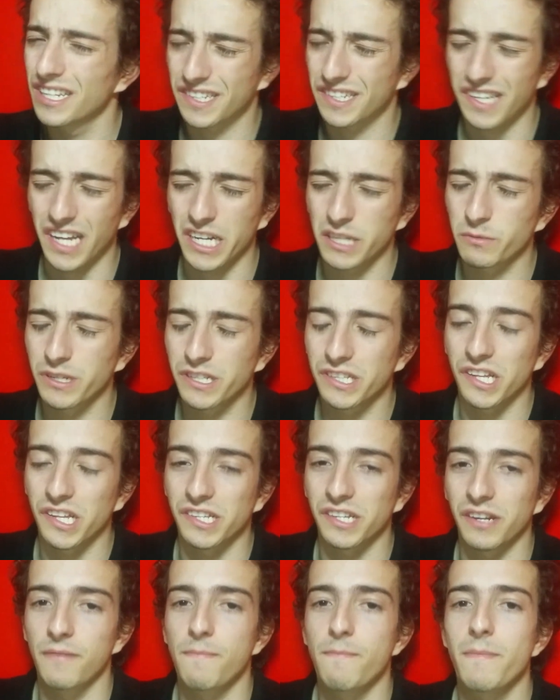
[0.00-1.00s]
Sideways does
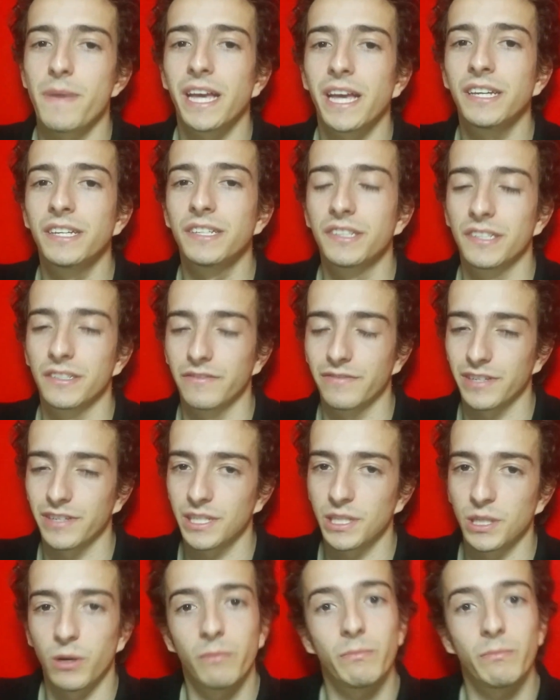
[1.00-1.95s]
an amazing video